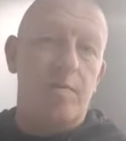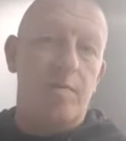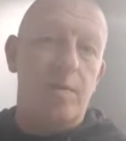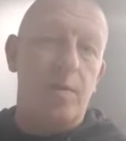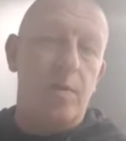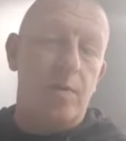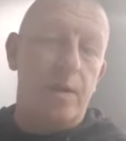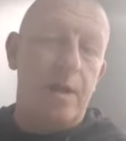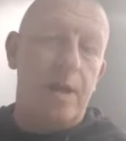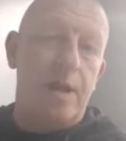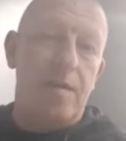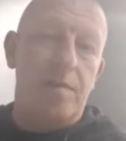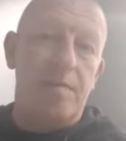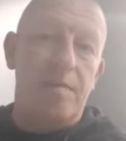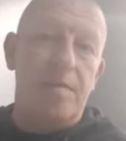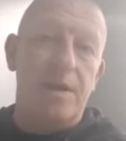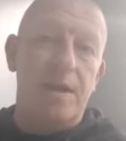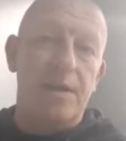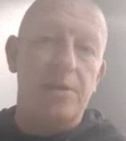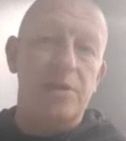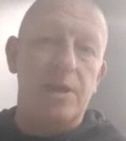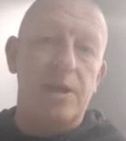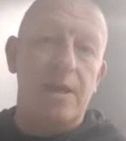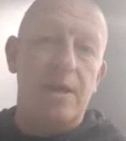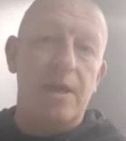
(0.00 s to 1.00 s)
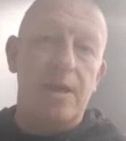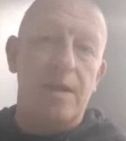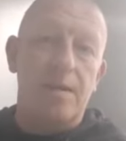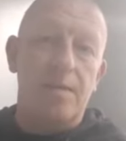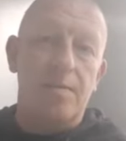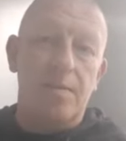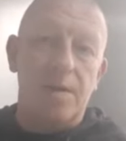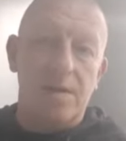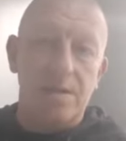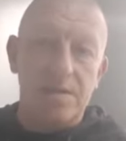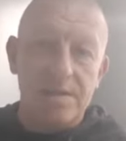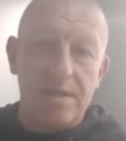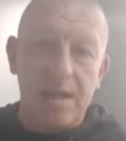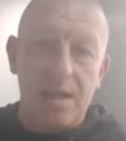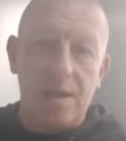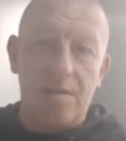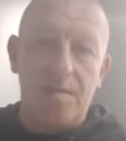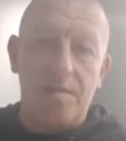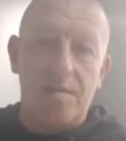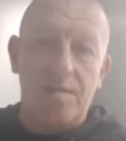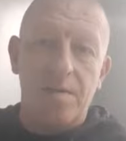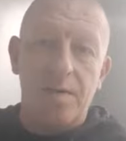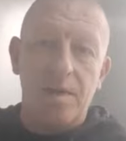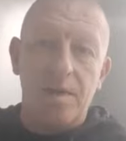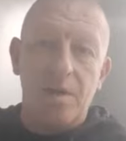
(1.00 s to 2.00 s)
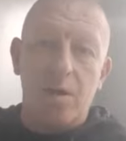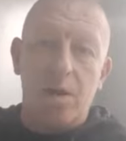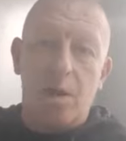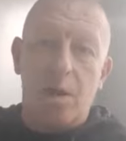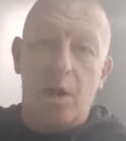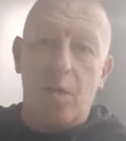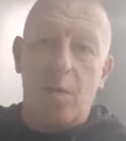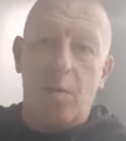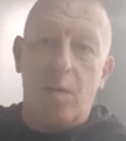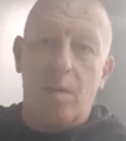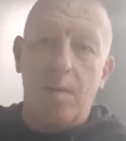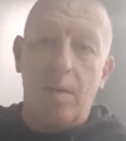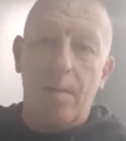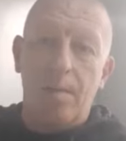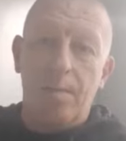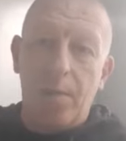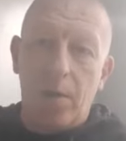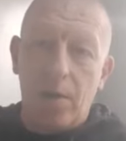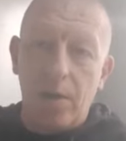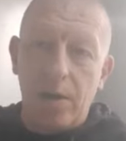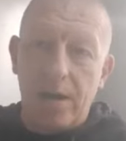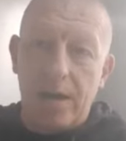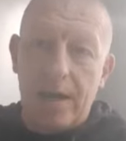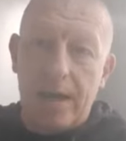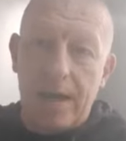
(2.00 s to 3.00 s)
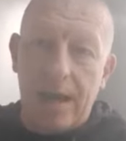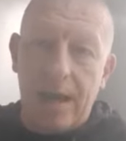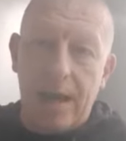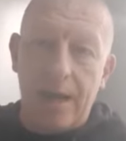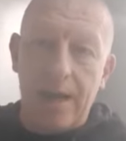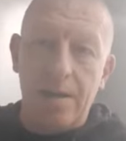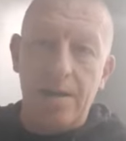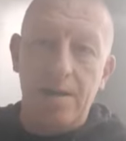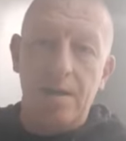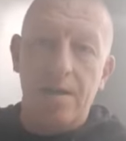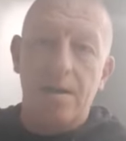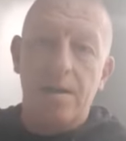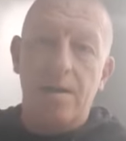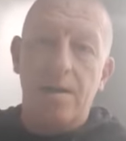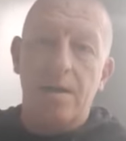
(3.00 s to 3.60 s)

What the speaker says: of my own health and educating myself on what my body can